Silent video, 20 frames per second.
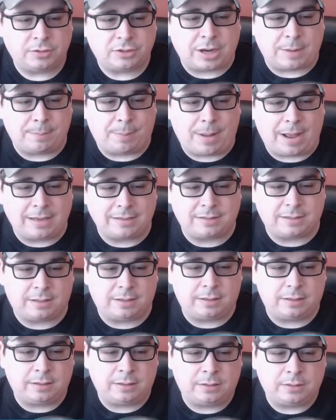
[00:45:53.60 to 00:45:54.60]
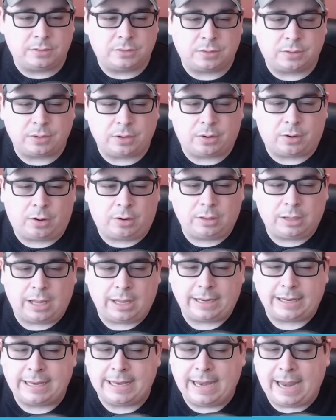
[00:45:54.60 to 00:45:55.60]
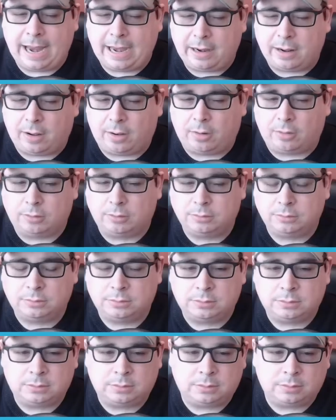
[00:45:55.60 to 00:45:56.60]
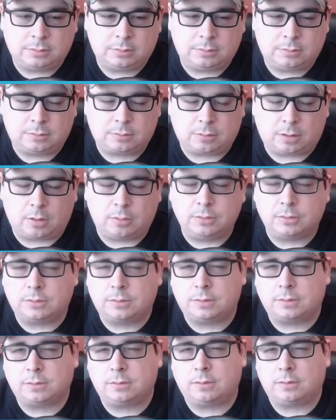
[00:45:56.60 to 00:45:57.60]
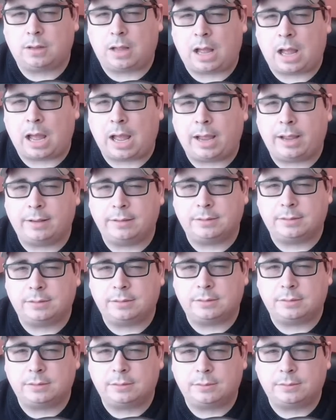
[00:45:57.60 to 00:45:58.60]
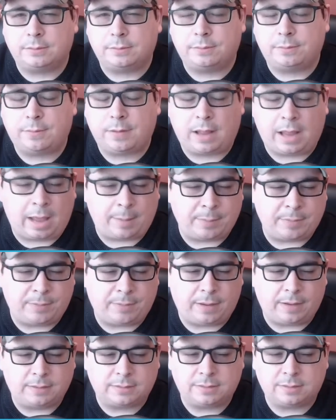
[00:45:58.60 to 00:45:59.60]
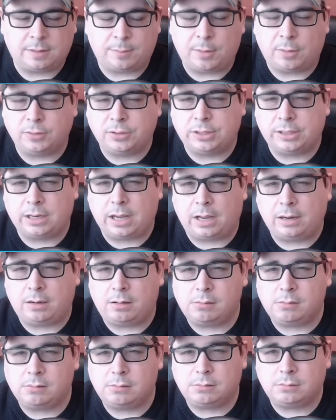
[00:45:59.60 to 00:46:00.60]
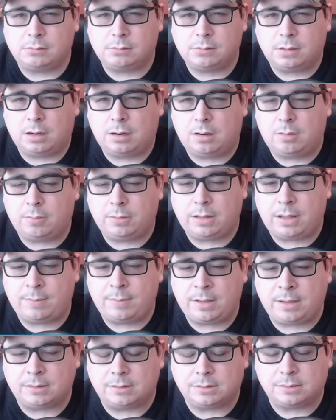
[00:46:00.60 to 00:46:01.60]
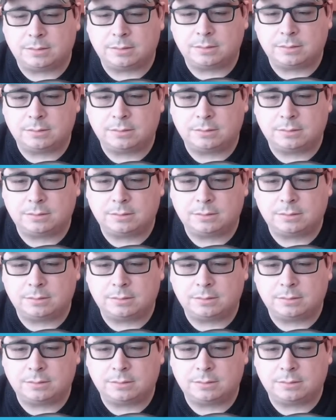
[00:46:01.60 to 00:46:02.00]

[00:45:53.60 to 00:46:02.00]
Shem Pasta, so you all like NATO, closed eyes, happy face emoji. I don't I don't know what that means.